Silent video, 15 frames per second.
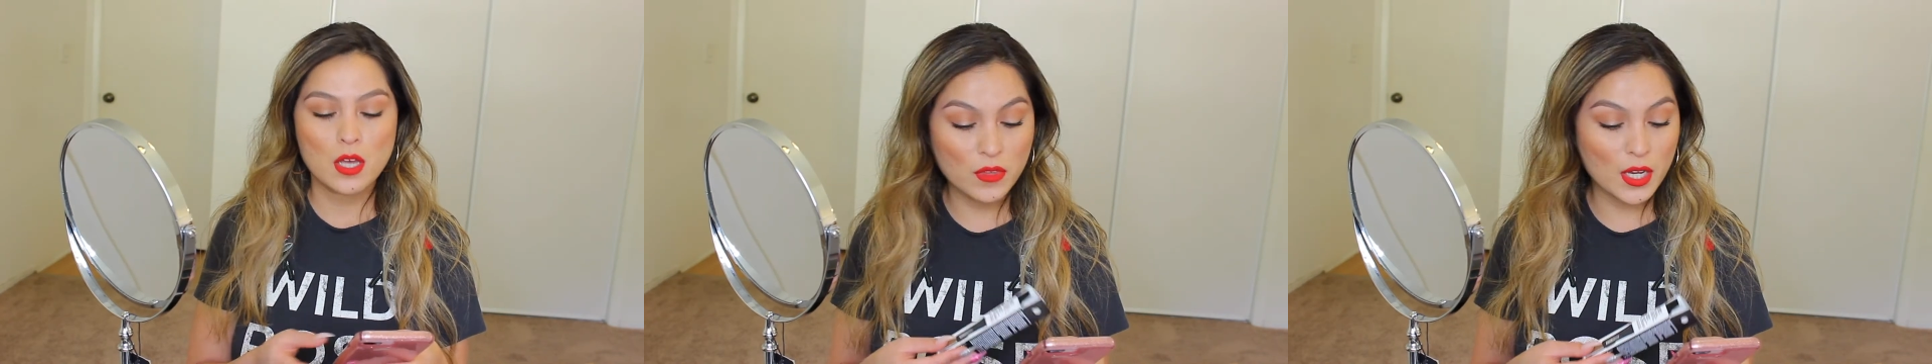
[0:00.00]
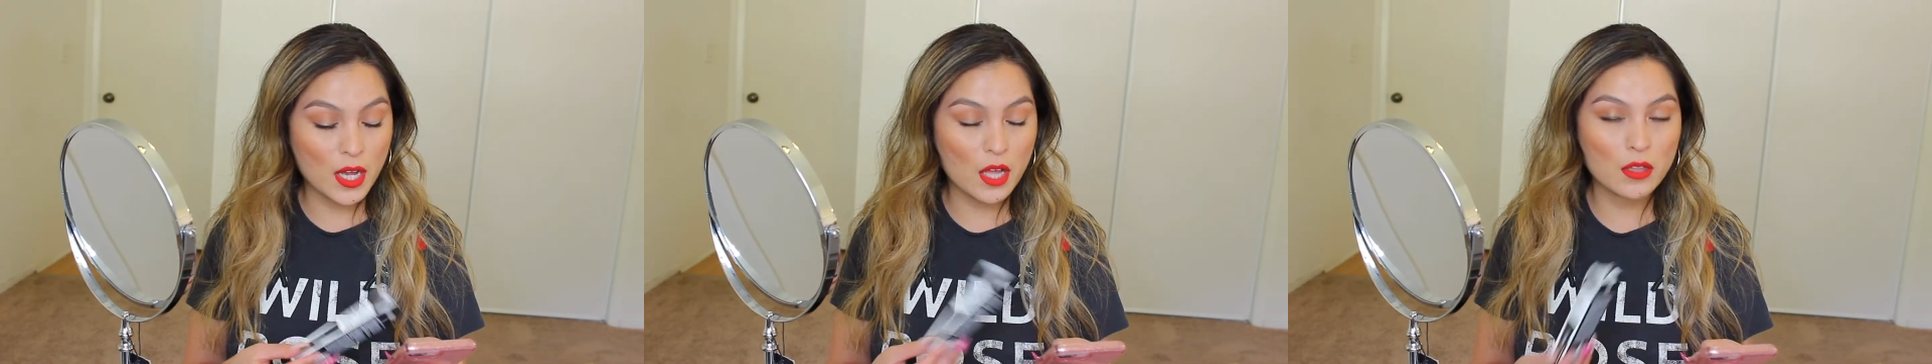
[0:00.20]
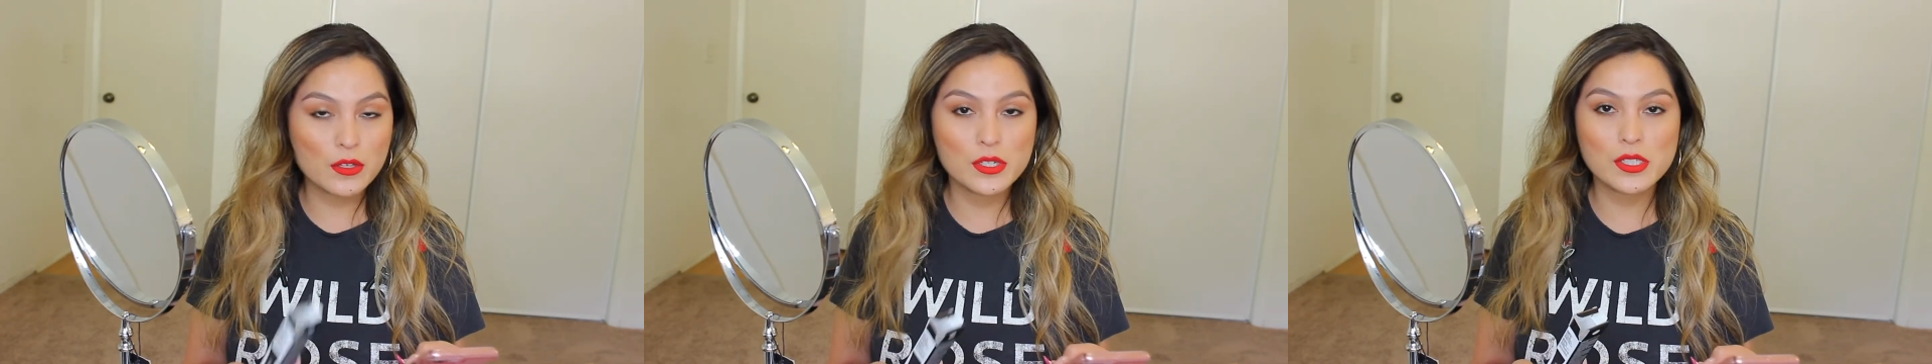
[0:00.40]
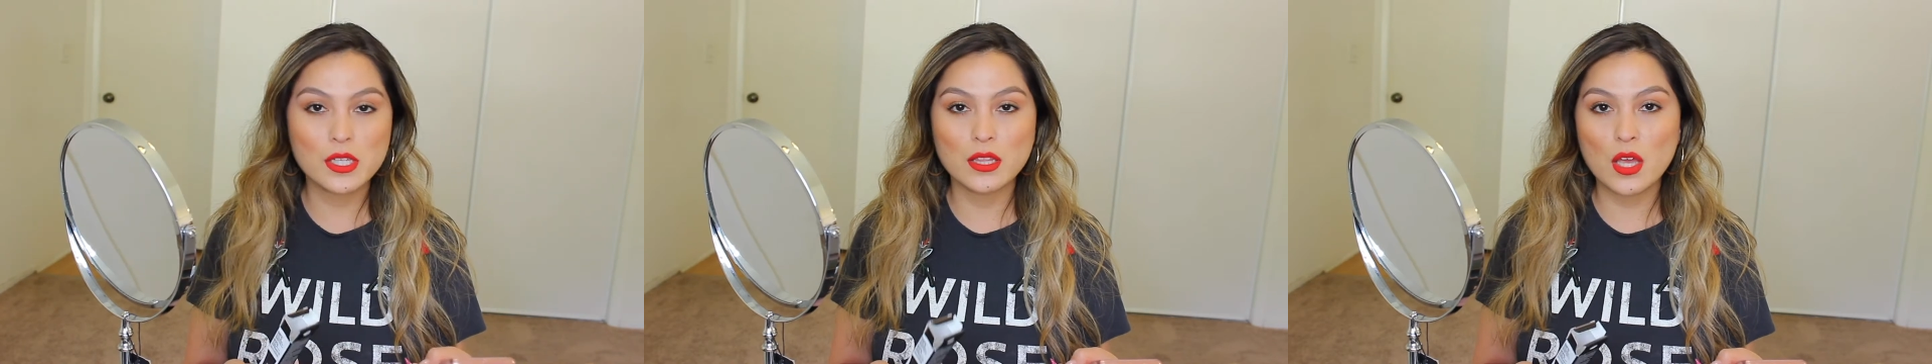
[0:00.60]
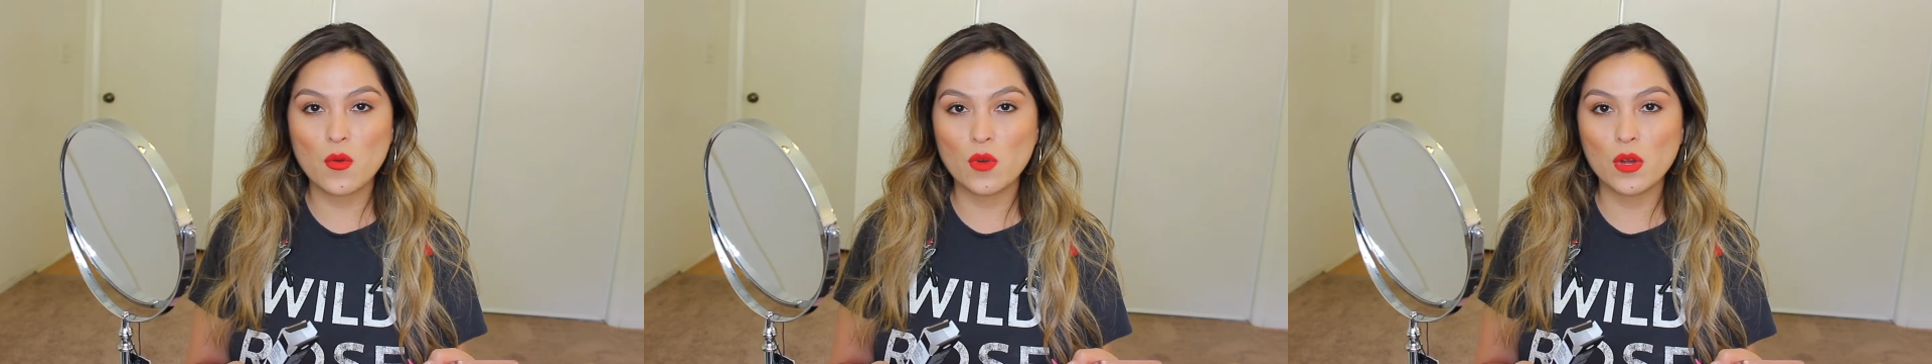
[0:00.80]
The colors
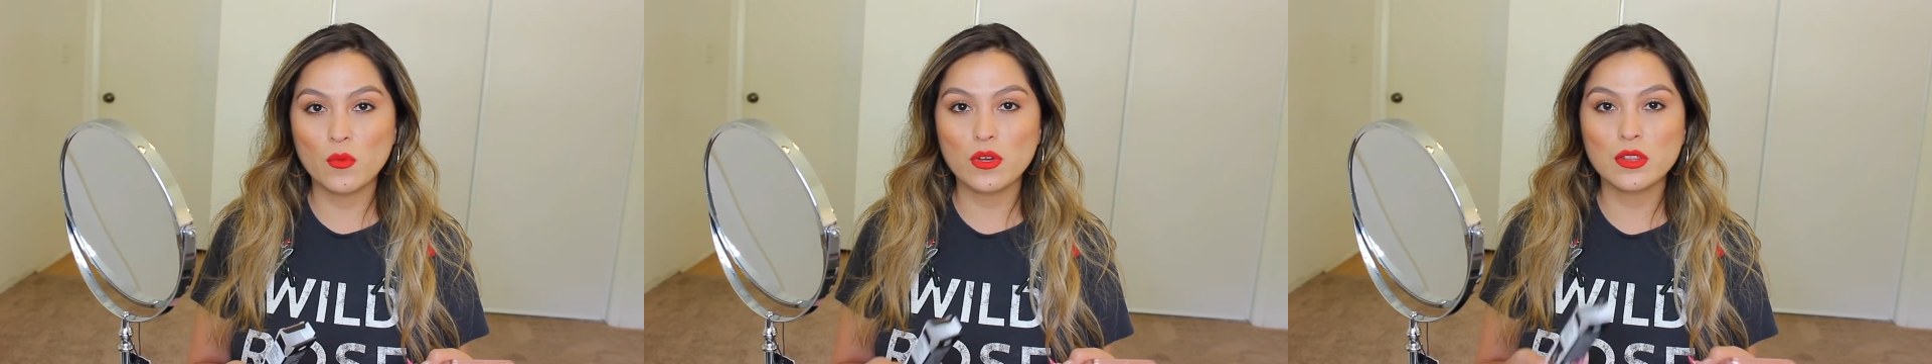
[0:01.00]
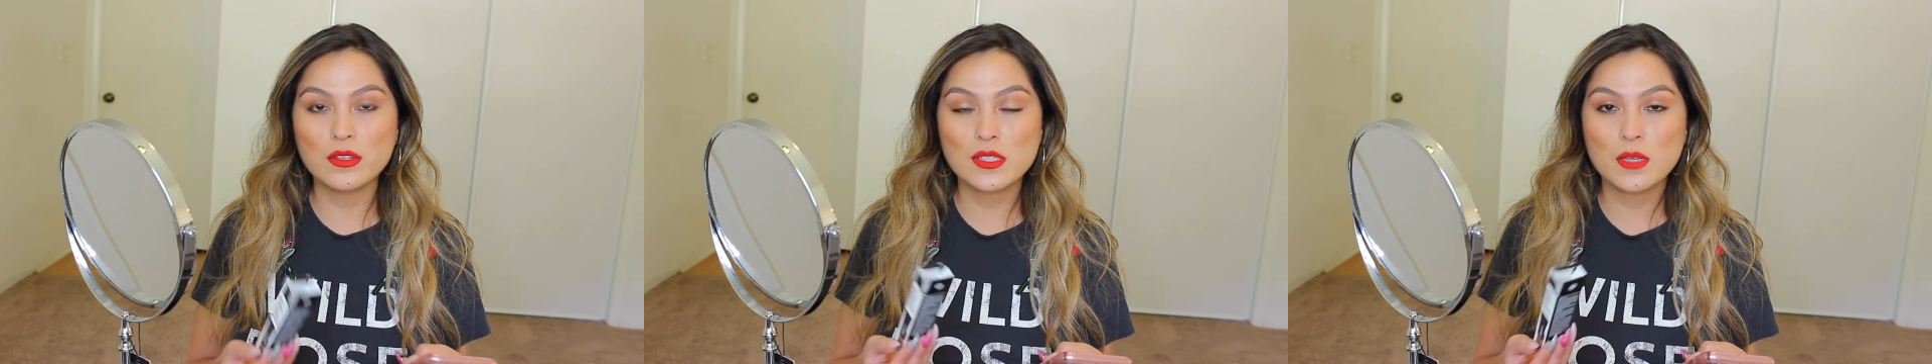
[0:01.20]
that they went with